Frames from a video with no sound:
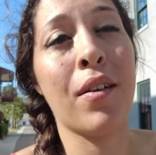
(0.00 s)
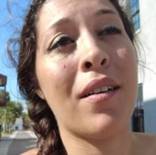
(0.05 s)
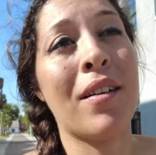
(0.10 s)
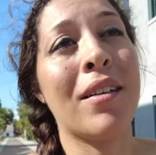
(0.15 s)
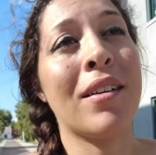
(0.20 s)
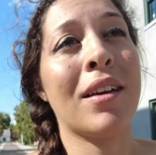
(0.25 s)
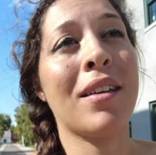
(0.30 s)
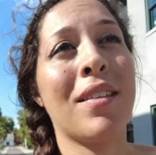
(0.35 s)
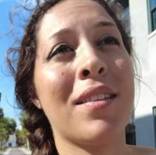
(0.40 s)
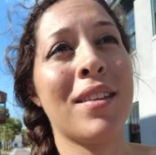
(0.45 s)

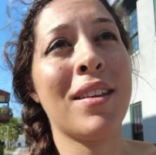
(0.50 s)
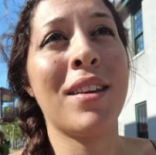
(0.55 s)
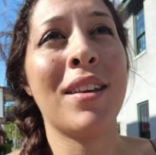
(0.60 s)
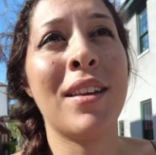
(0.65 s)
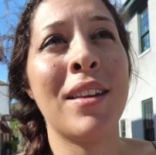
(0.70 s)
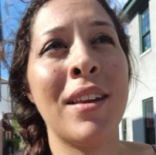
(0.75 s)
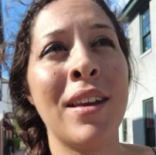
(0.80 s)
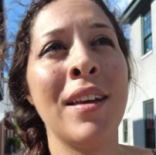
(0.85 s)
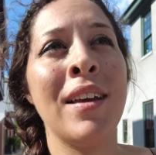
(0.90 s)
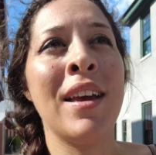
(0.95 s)

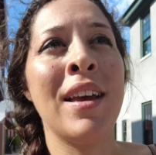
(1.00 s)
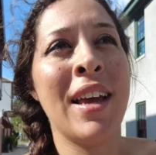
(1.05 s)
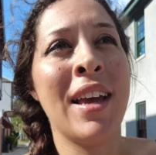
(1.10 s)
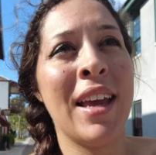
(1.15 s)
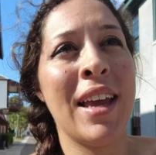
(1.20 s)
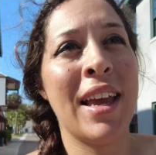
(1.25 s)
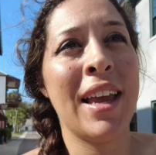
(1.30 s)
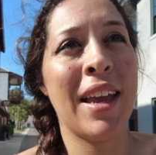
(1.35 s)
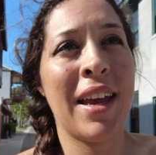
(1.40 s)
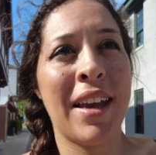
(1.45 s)
Augustine,
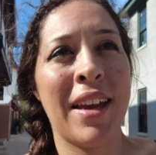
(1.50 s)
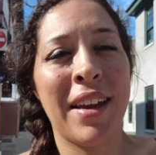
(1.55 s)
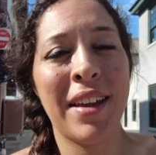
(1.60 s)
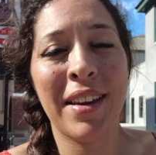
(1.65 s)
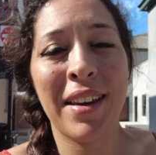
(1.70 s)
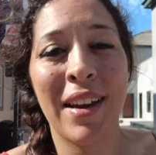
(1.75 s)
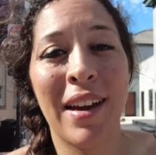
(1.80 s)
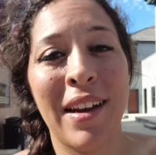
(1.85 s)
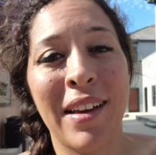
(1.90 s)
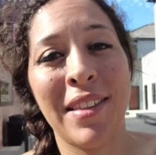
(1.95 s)

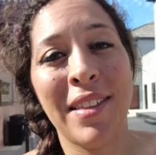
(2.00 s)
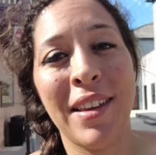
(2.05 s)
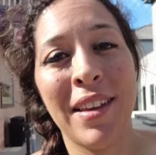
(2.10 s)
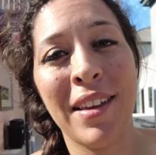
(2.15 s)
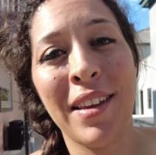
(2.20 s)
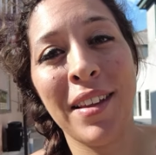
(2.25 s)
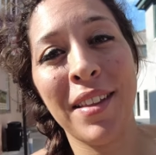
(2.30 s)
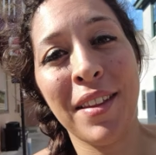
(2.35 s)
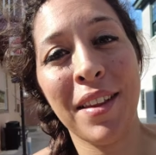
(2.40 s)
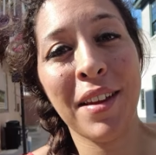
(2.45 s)
and I
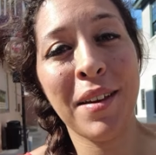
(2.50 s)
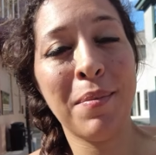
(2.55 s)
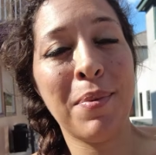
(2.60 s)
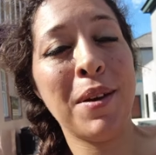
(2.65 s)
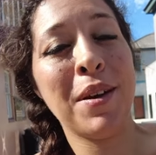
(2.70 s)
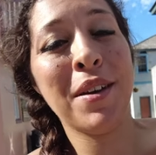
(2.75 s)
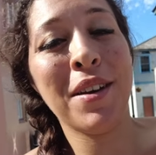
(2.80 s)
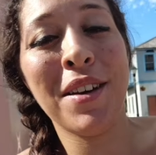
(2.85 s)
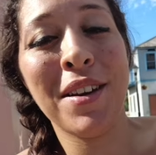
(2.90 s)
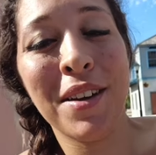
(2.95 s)
think it's gonna
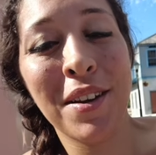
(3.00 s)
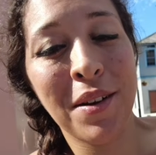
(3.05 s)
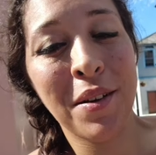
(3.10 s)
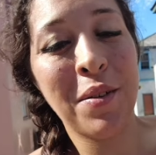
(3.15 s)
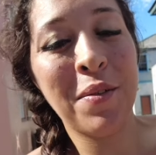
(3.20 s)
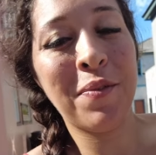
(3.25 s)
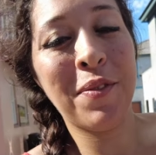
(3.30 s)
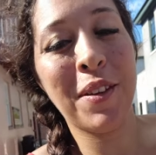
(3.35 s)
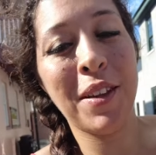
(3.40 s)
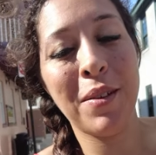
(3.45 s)
be good.
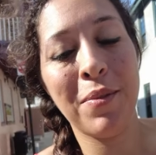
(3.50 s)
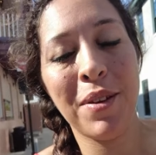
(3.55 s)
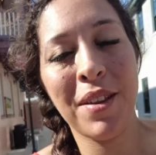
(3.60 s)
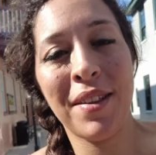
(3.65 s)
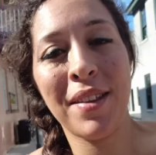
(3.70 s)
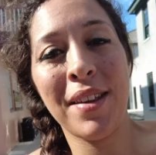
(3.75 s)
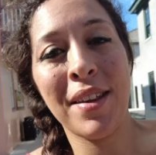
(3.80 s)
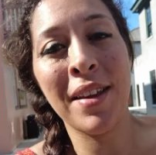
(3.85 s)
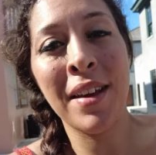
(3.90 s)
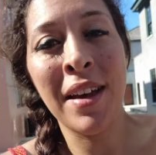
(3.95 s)
Hopefully we
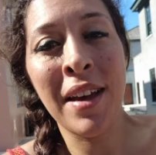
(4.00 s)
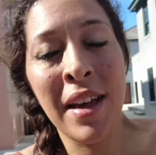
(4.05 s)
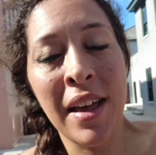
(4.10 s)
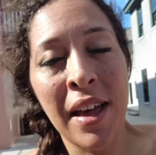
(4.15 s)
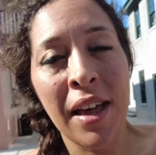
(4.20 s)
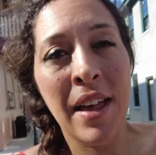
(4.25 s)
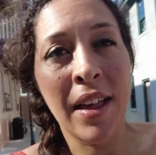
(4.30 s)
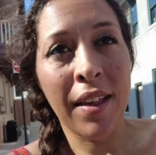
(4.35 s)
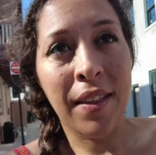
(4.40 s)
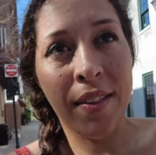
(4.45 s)
see
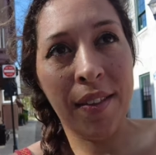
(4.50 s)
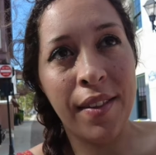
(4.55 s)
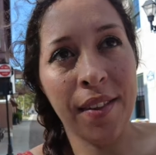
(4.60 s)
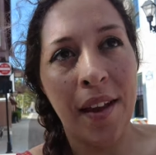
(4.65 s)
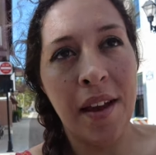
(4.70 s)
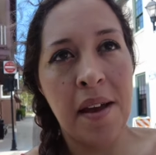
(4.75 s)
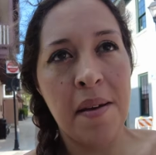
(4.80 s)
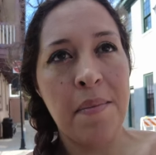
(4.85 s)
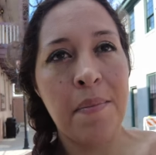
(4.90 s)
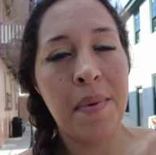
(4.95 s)

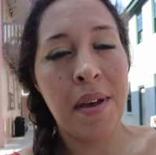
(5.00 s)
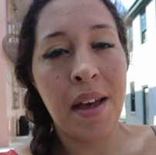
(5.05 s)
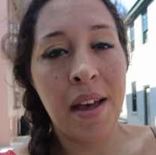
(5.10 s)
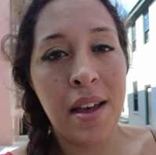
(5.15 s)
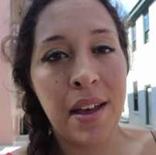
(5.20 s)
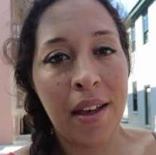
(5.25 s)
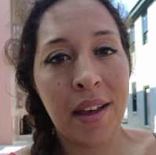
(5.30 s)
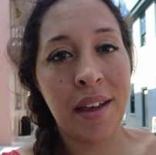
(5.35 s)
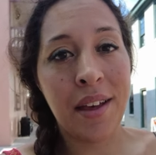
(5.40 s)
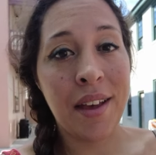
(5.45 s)
some
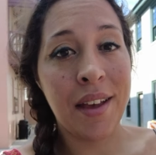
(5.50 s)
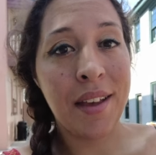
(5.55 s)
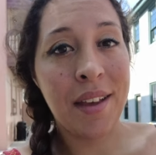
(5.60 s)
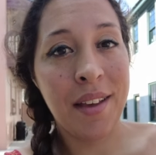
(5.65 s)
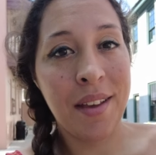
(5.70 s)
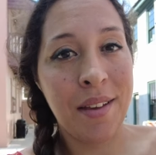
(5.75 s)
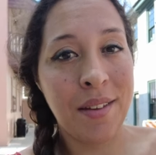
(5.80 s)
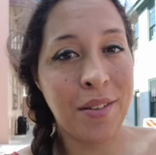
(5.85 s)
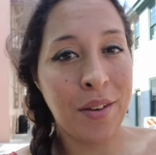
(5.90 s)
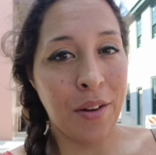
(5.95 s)

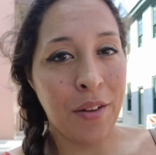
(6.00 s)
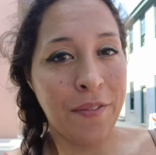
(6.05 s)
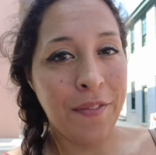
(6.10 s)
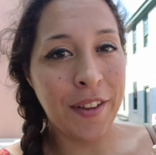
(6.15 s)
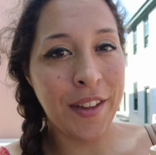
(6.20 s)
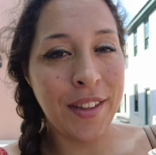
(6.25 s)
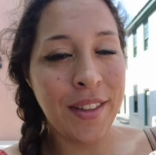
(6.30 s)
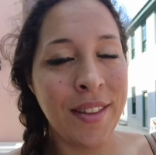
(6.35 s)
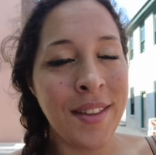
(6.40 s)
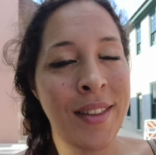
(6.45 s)

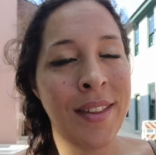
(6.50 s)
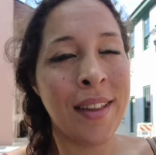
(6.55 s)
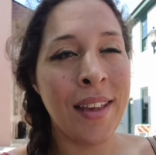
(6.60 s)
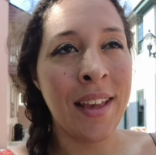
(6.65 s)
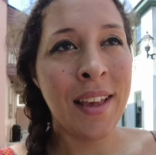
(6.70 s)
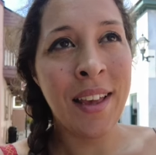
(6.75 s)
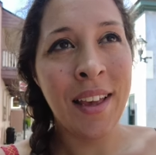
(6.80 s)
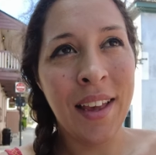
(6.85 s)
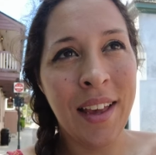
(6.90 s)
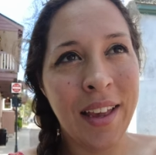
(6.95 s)
dolphins
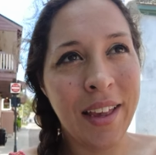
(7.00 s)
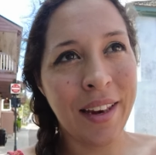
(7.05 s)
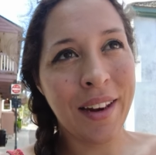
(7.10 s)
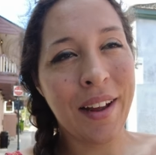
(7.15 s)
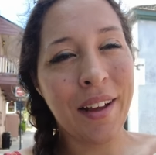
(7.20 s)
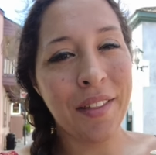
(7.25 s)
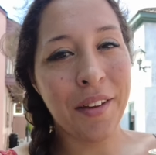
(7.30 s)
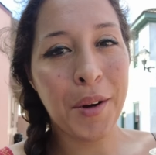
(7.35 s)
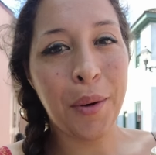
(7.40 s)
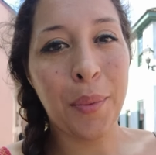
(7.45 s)
and
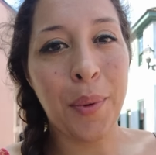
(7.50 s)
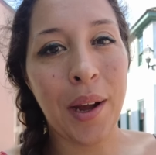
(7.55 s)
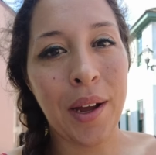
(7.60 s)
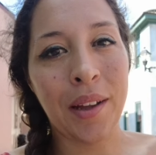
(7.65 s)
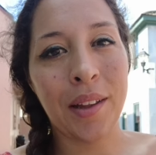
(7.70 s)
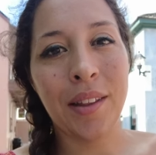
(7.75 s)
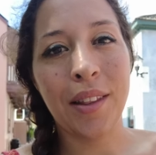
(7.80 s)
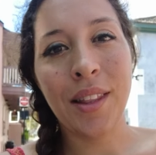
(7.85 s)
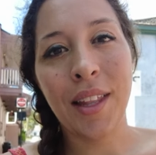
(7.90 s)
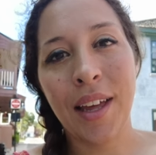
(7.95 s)
other
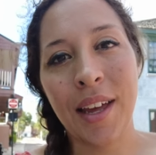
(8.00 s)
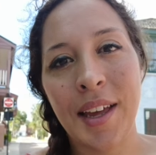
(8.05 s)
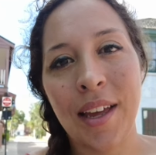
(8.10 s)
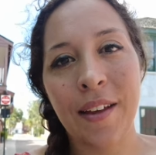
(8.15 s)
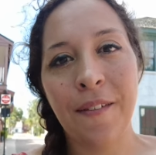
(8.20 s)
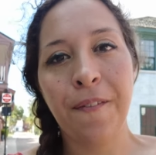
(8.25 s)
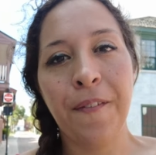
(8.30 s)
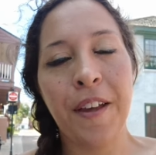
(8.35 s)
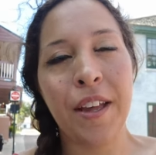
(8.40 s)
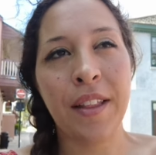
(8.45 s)

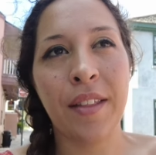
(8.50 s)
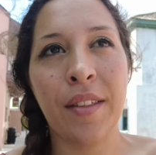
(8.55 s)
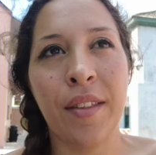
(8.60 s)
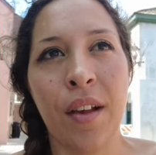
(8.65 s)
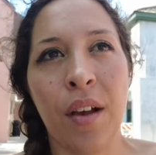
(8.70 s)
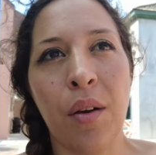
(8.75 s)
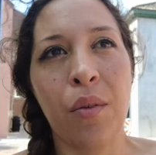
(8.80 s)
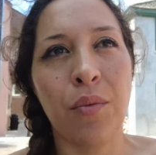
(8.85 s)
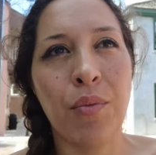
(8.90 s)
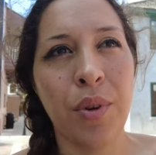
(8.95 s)
wildlife. It's
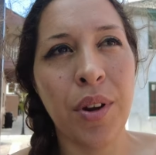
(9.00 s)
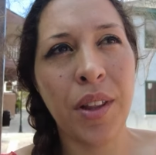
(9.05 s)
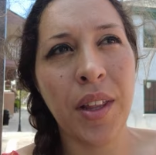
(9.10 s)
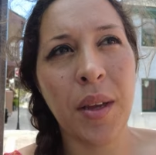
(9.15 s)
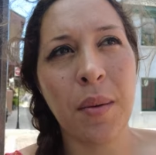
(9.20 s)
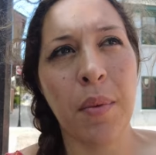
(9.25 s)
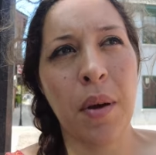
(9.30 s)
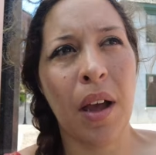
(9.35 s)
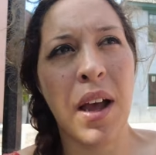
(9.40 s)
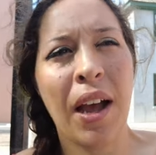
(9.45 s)

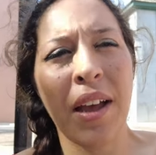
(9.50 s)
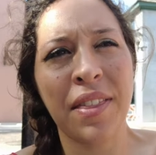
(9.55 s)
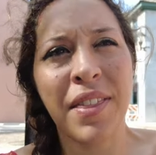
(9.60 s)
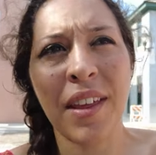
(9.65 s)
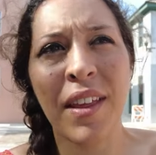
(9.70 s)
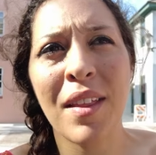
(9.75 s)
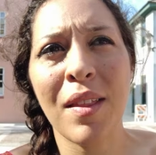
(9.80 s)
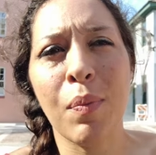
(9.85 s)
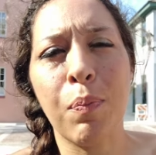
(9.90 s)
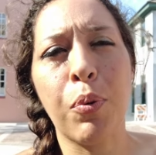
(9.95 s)
really, I
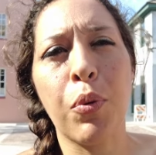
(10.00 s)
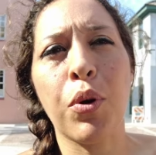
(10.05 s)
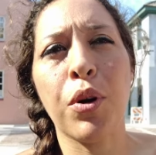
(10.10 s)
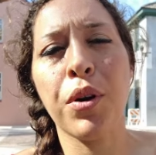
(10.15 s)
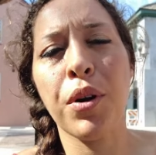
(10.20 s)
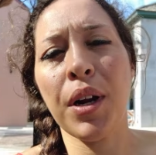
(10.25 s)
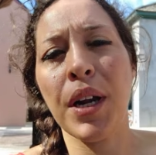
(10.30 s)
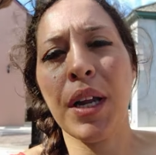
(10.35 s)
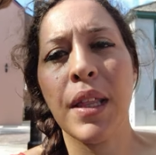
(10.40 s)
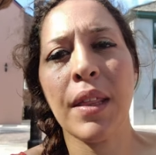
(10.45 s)
think it's
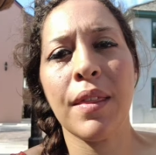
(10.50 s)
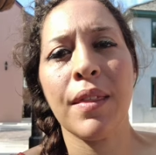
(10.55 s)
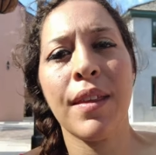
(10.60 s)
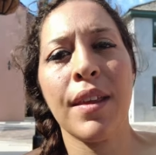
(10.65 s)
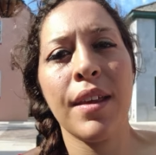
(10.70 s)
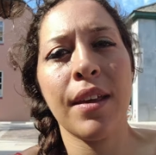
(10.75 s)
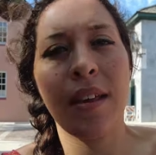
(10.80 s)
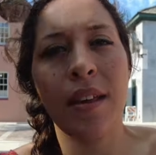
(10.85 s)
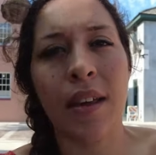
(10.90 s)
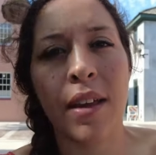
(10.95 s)
bordering
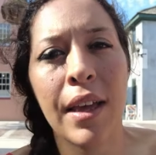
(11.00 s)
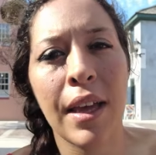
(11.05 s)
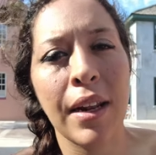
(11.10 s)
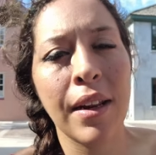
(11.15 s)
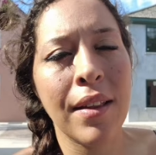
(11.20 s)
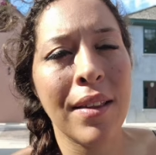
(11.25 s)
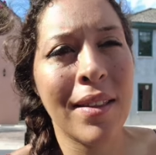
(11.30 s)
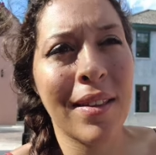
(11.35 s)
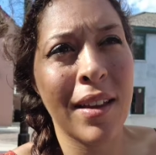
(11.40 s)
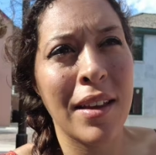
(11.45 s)
the
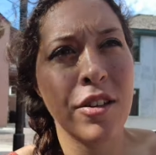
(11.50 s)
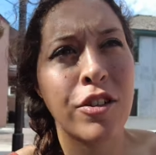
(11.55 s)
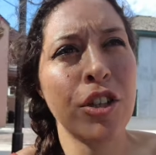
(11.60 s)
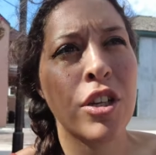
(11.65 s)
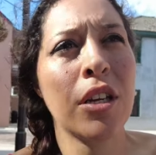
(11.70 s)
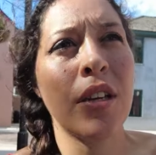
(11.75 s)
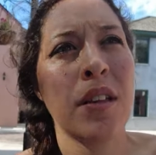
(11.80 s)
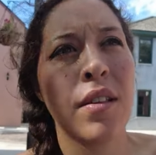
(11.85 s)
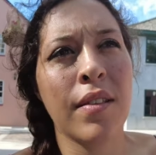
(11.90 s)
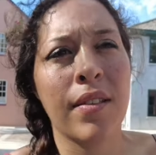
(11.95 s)

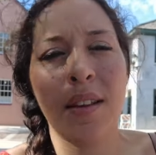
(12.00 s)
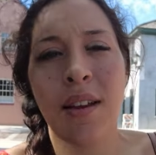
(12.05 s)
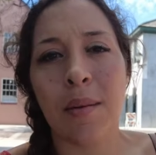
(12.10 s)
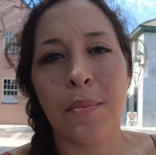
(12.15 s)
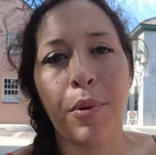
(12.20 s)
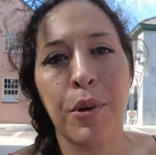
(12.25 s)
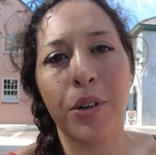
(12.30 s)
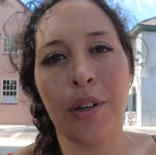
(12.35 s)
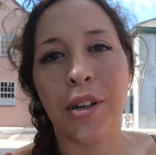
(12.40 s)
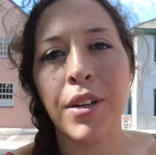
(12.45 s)
Anastasia State
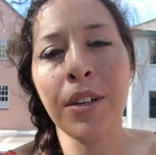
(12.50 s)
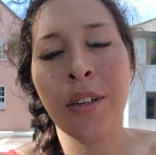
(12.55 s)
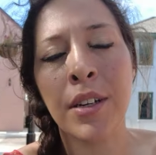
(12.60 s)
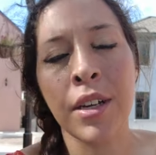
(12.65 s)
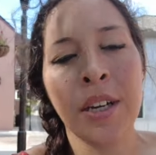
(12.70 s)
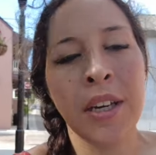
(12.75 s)
Park.